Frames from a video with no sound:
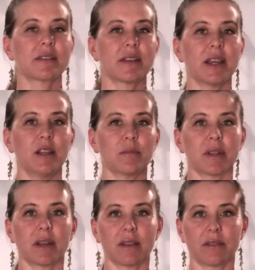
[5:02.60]
state,
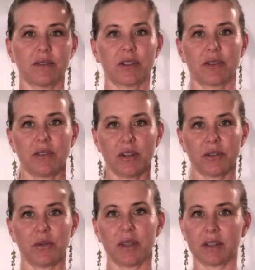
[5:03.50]
because just,
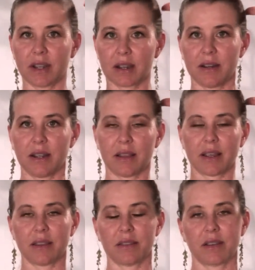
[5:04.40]
doing the technique
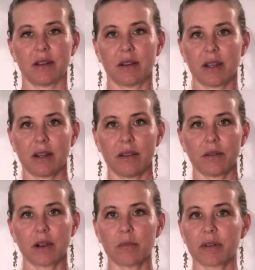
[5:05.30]
like this can get a little
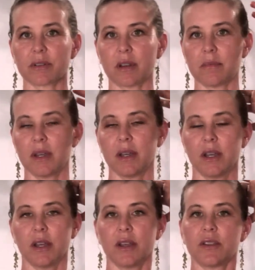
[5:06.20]
cumbersome.
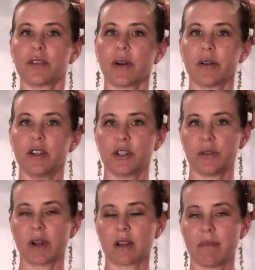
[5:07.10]
So I usually
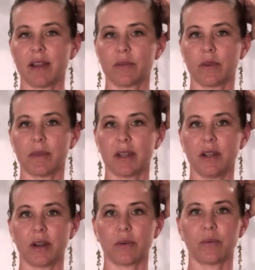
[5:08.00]
recommend women,
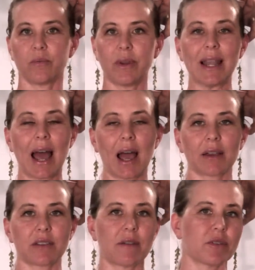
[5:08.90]

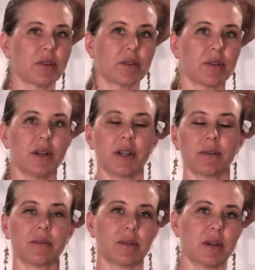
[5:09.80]
relaxed after,
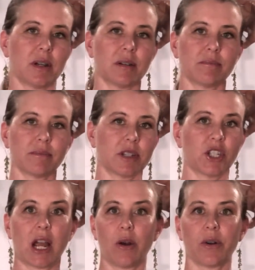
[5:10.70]
a
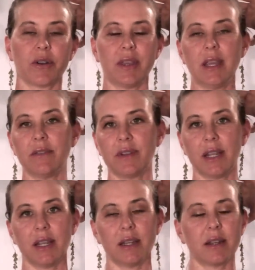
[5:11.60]
shower in the
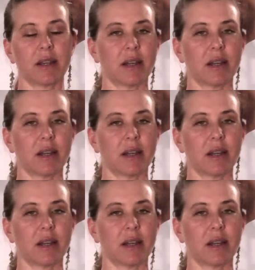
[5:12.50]
evening,